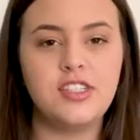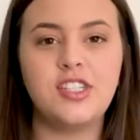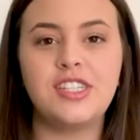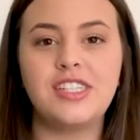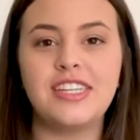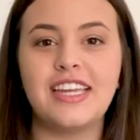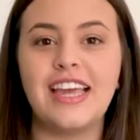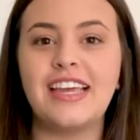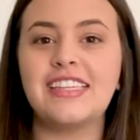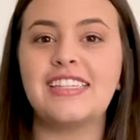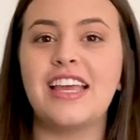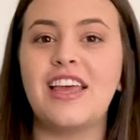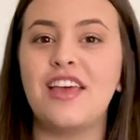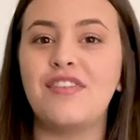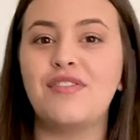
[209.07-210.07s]
just in case
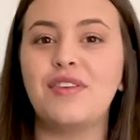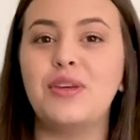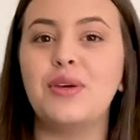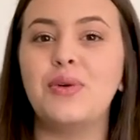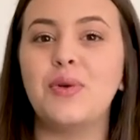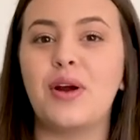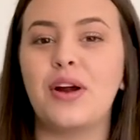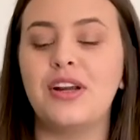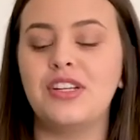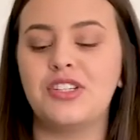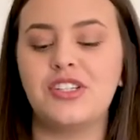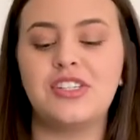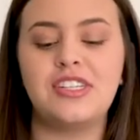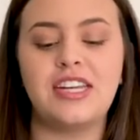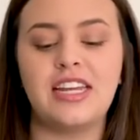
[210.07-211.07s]
if you are
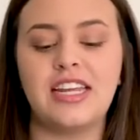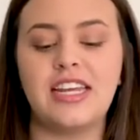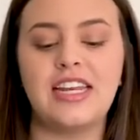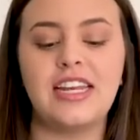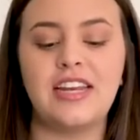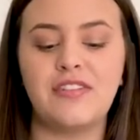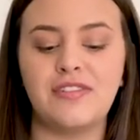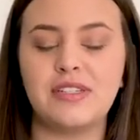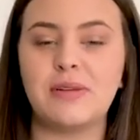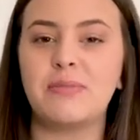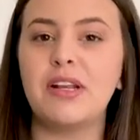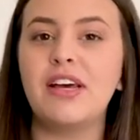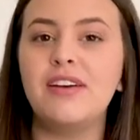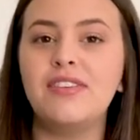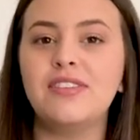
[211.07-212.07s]
interested in getting it for someone
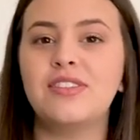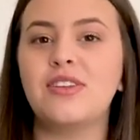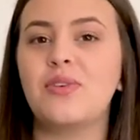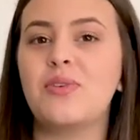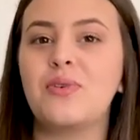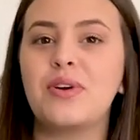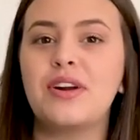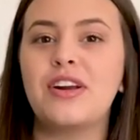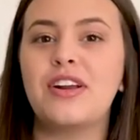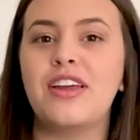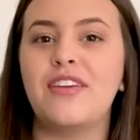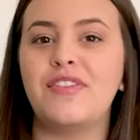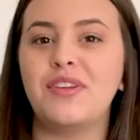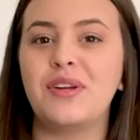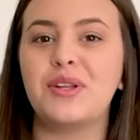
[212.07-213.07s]
else or
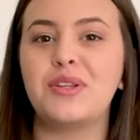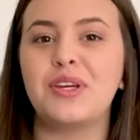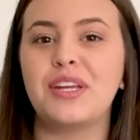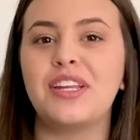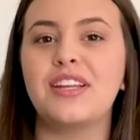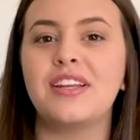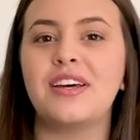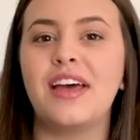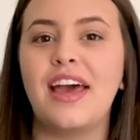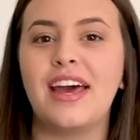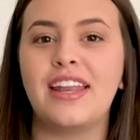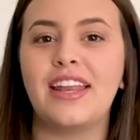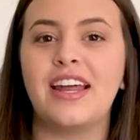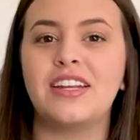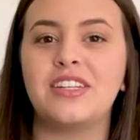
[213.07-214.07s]
if you're looking to add
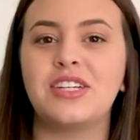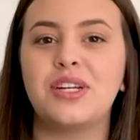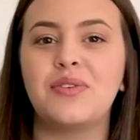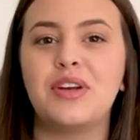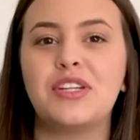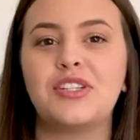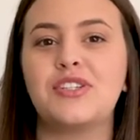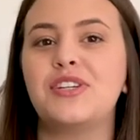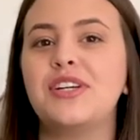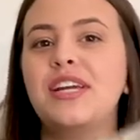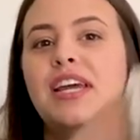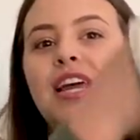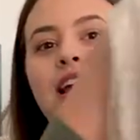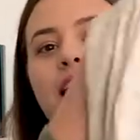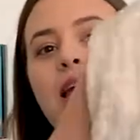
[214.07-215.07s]
it onto your
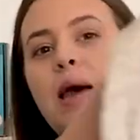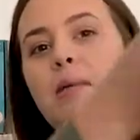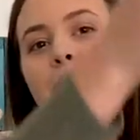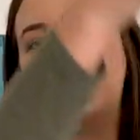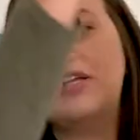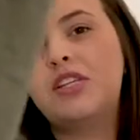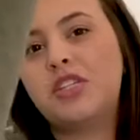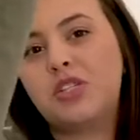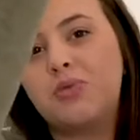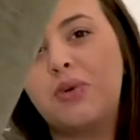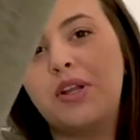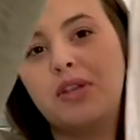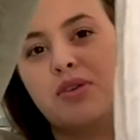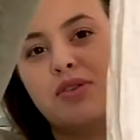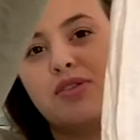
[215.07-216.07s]
registry but it's just one
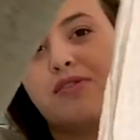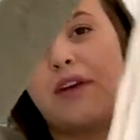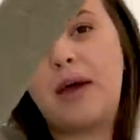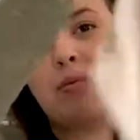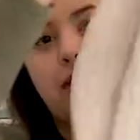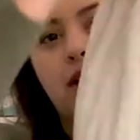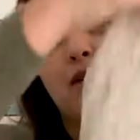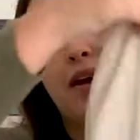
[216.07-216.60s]
of those fabric